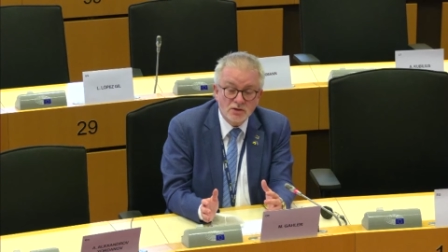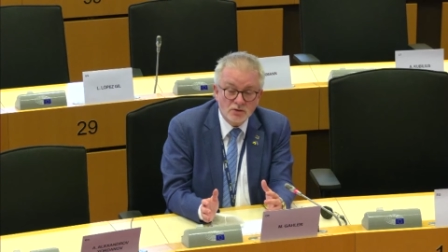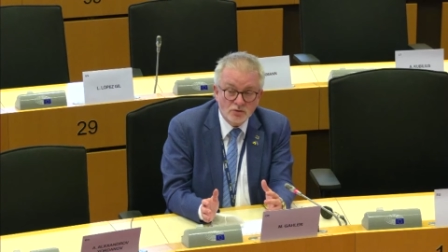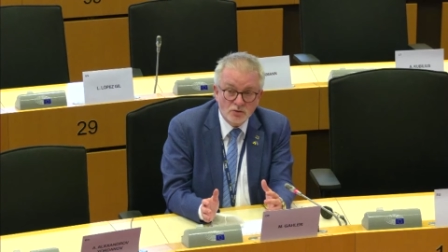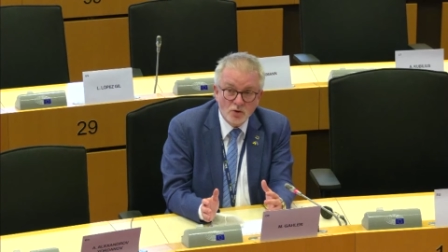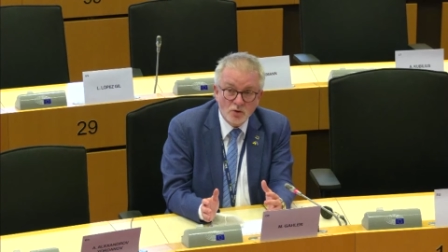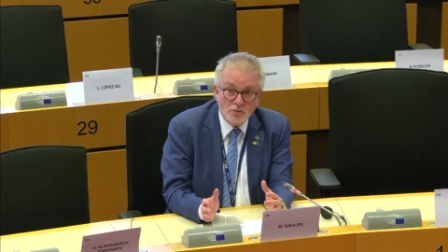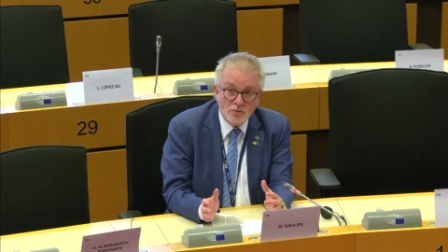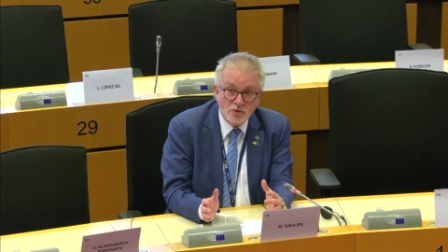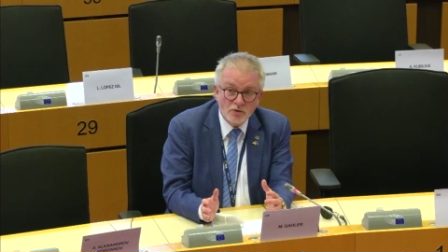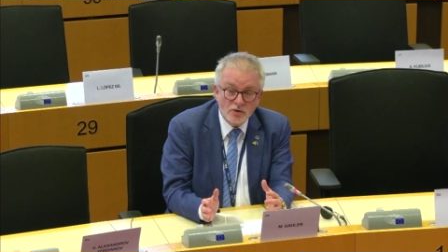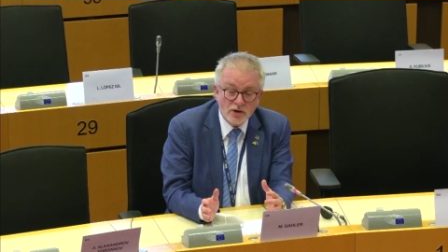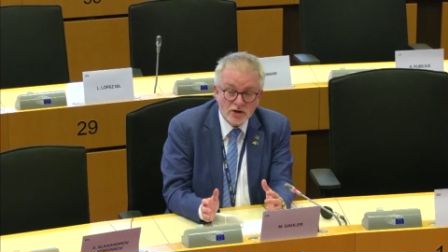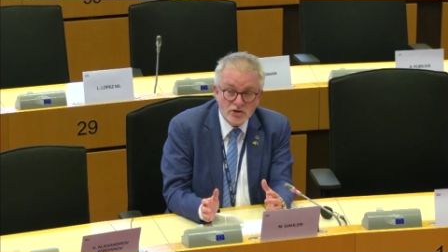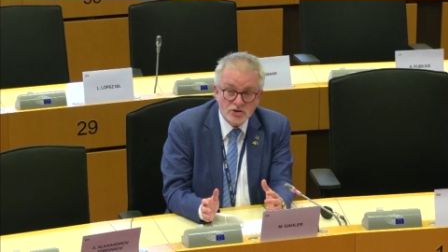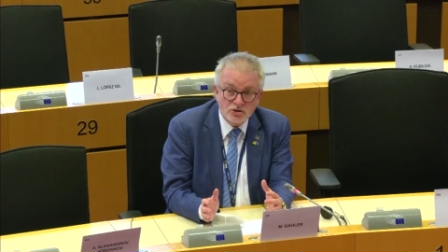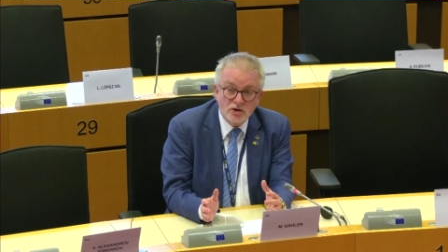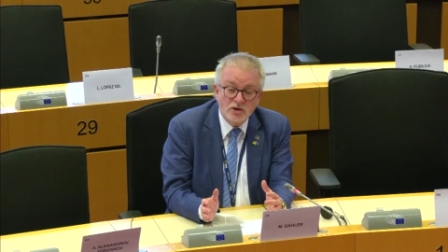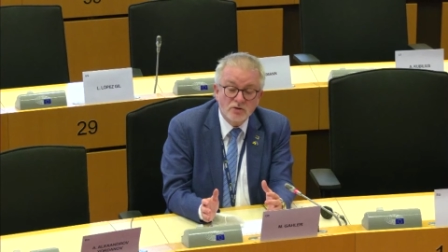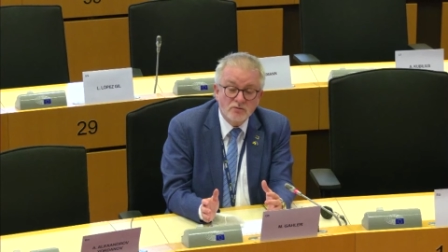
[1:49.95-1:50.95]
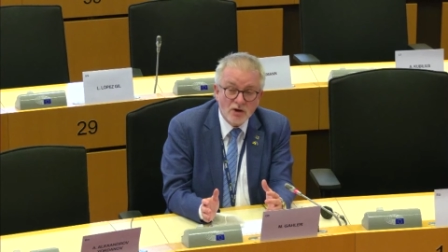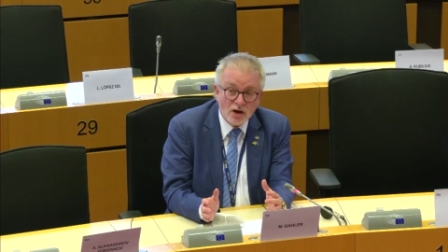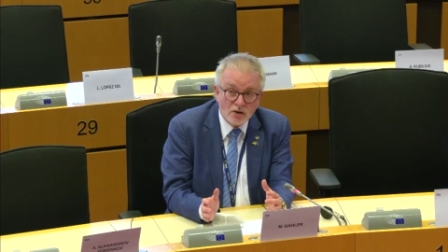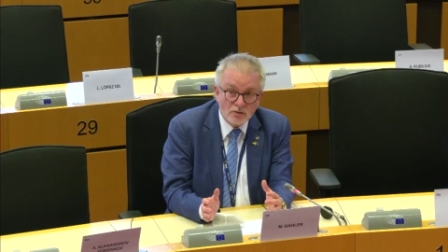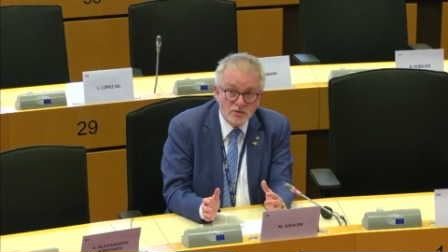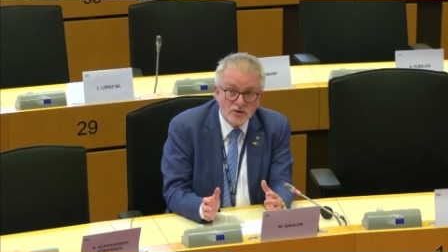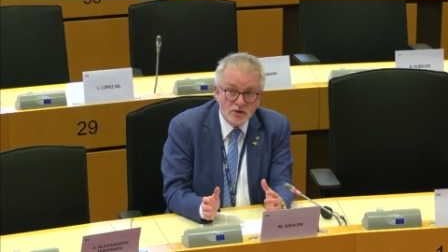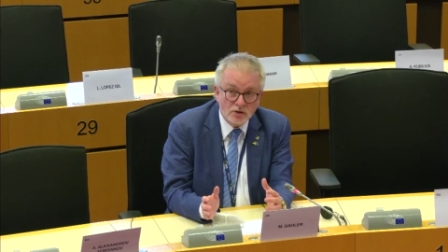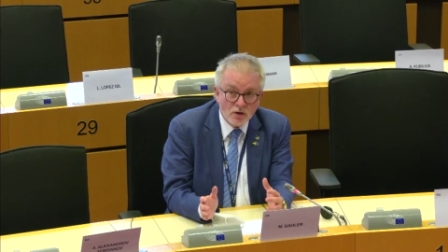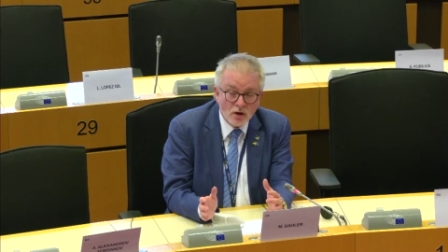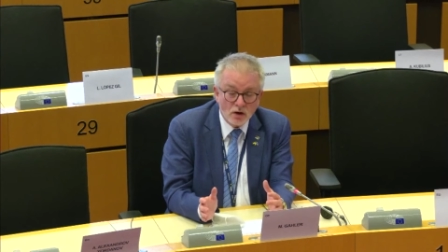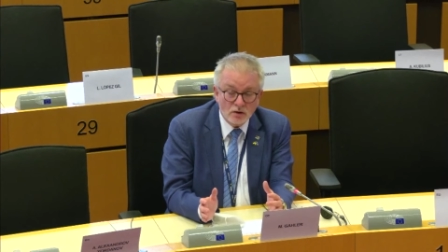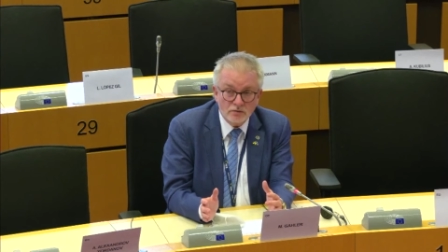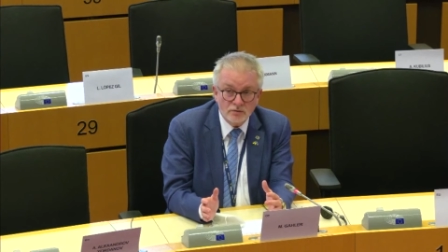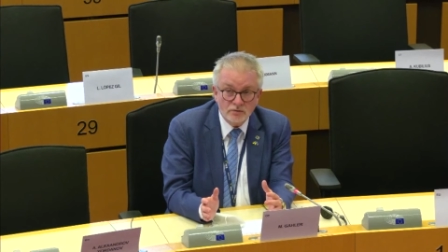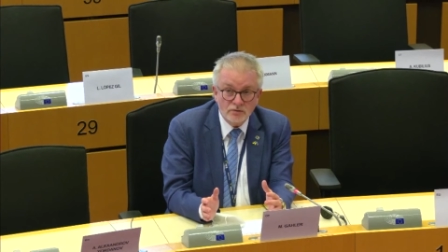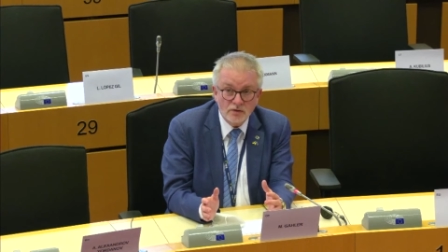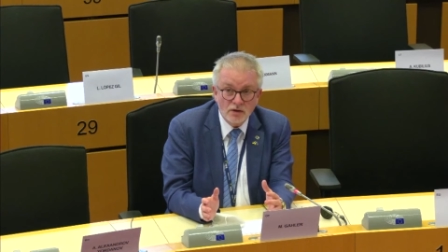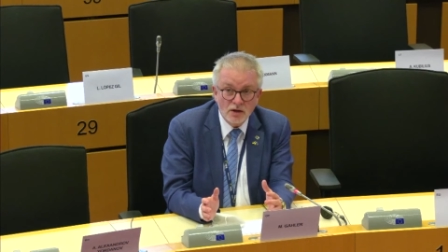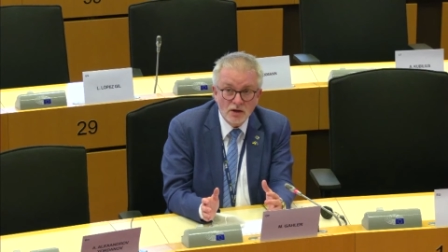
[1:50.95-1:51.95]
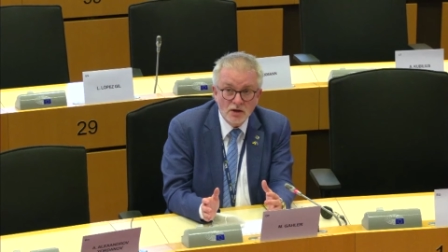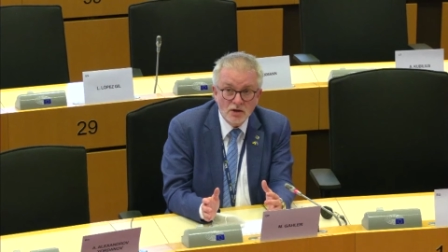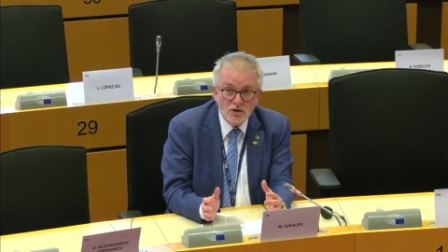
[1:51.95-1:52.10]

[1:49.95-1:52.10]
and cooperation around the Gulf?